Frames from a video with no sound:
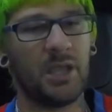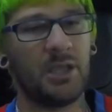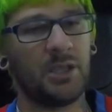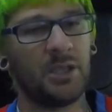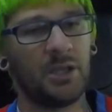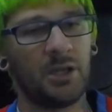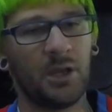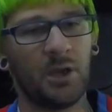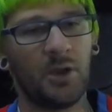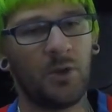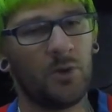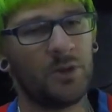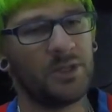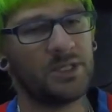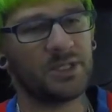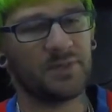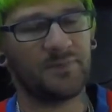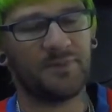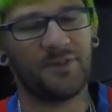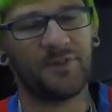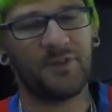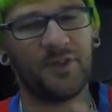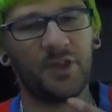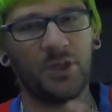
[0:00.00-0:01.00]
You know, is
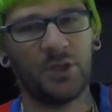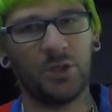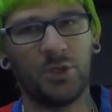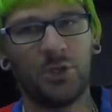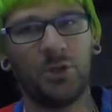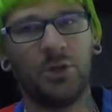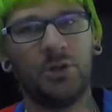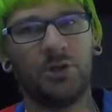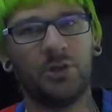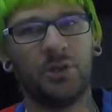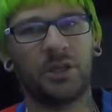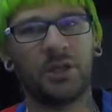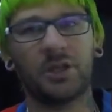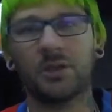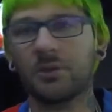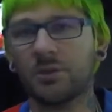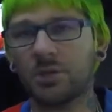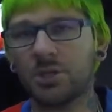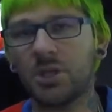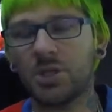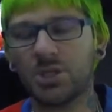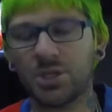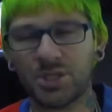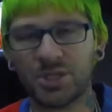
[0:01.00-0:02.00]
everything good? Like,
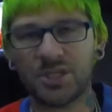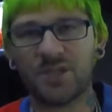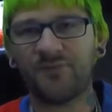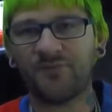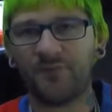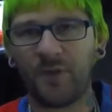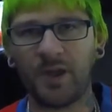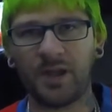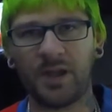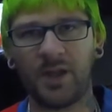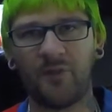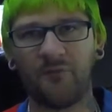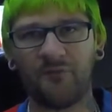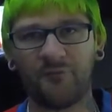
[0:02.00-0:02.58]
you know, just to find out